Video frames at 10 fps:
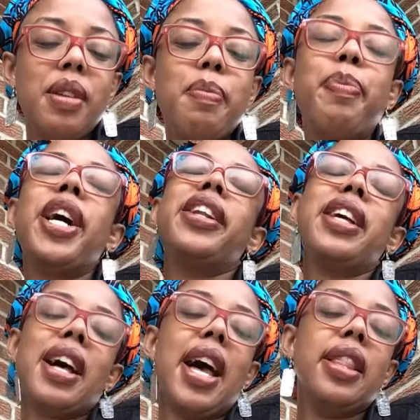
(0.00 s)
But
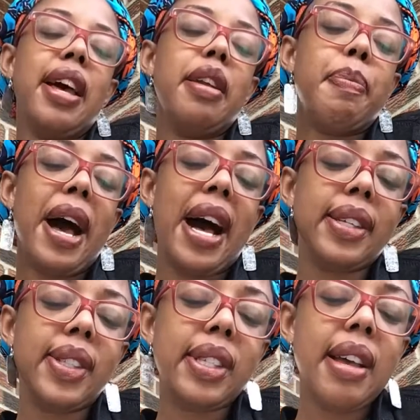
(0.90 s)
I let it
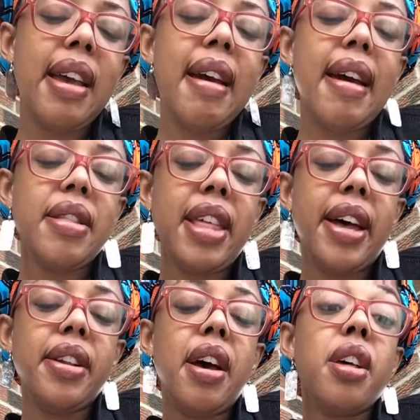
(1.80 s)
pass. And
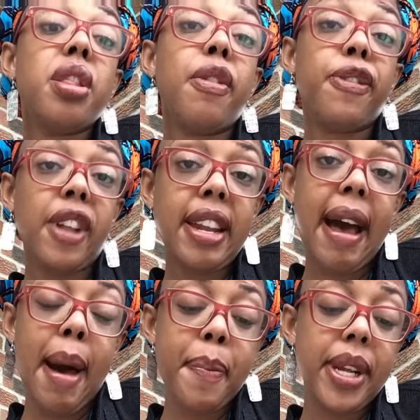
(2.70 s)
then the flight
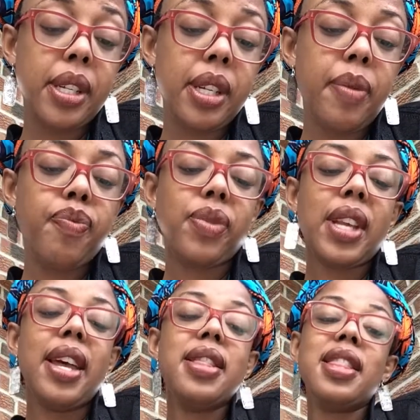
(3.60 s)
happened.
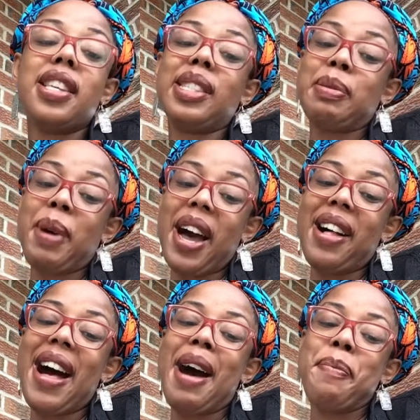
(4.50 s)
And the smile
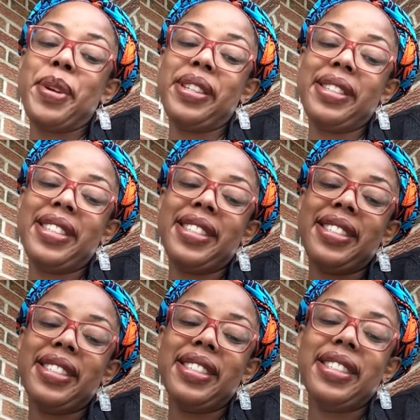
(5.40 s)
happened.
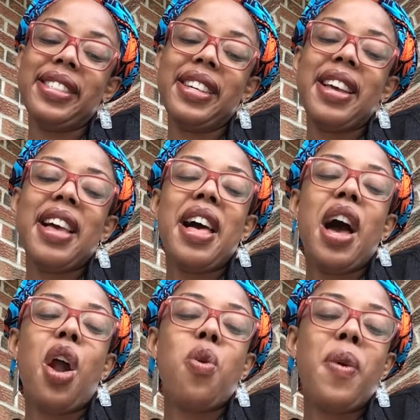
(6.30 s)

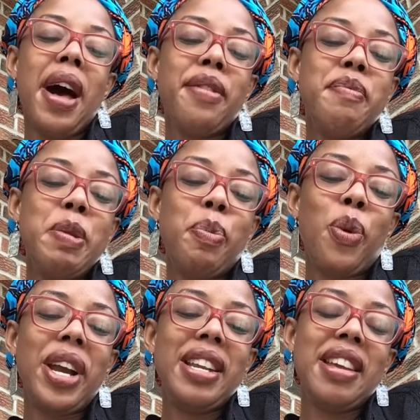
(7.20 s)
Around
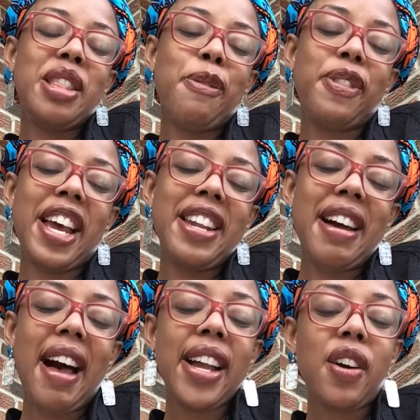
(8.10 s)
midpoint in the flight,
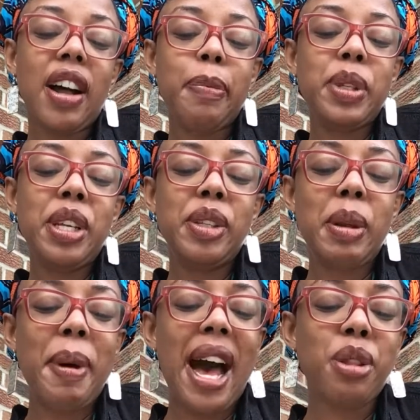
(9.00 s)
I got up to use the
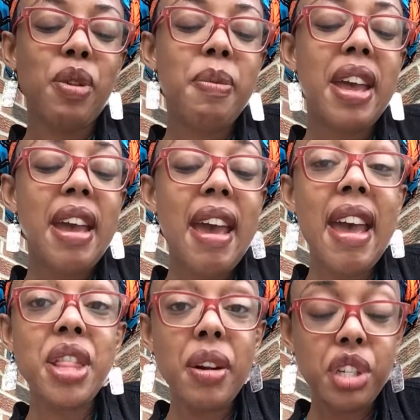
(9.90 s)
bathroom.
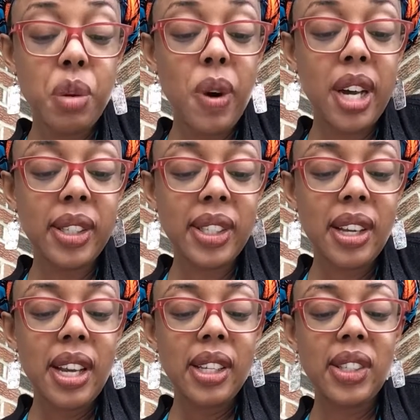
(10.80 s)
And there she was,
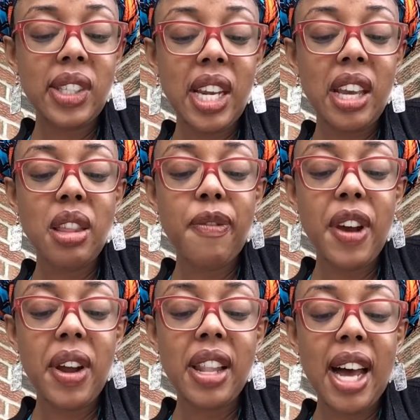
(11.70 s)
sitting in the
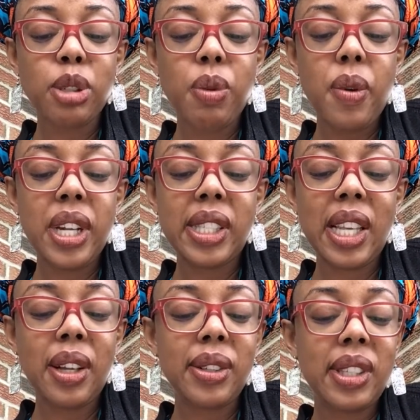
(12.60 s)
very last row in a
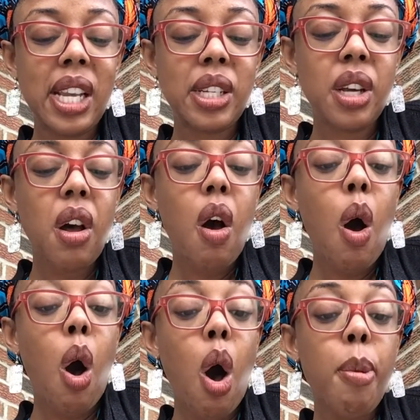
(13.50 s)
single seat,
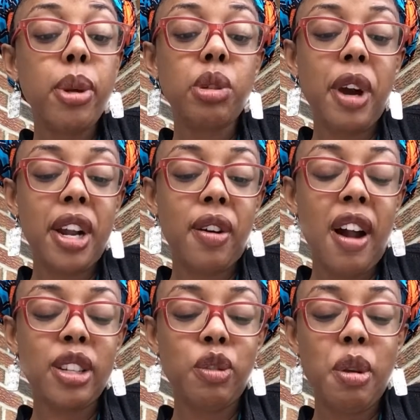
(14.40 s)
almost right
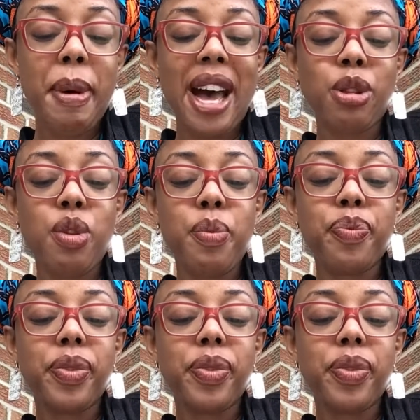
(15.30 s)
across from the bathroom.